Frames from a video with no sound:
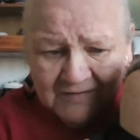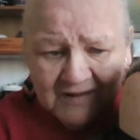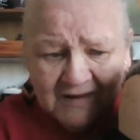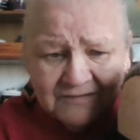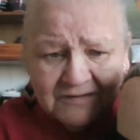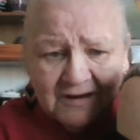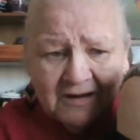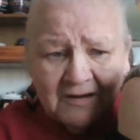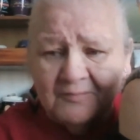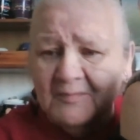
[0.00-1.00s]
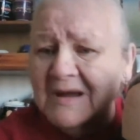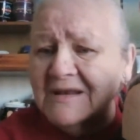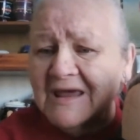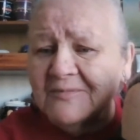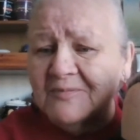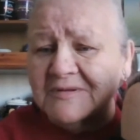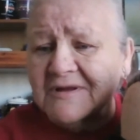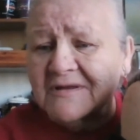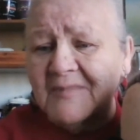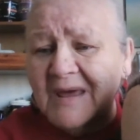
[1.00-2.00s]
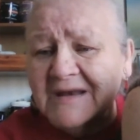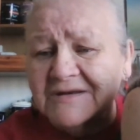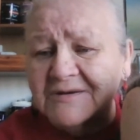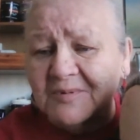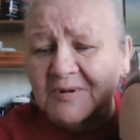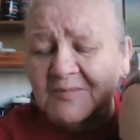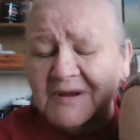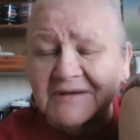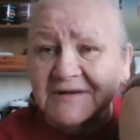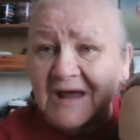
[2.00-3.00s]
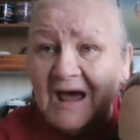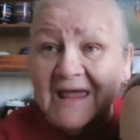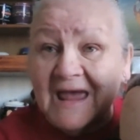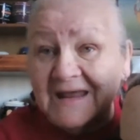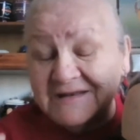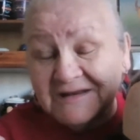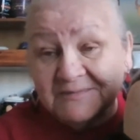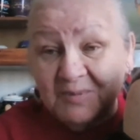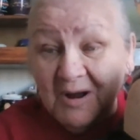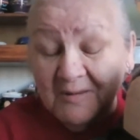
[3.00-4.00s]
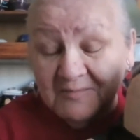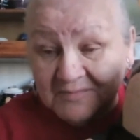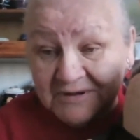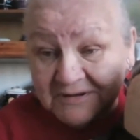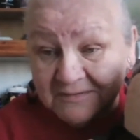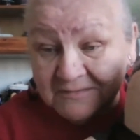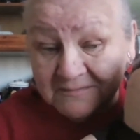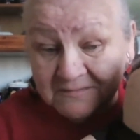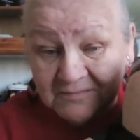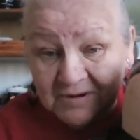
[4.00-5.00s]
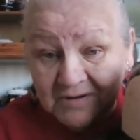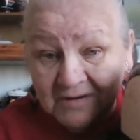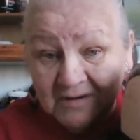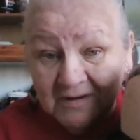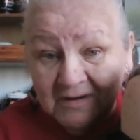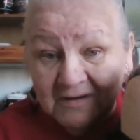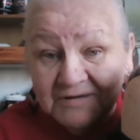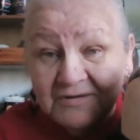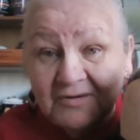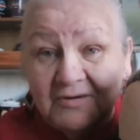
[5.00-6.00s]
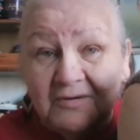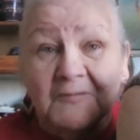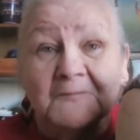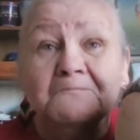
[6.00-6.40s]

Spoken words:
that my life was unmanageable because I had these problems. So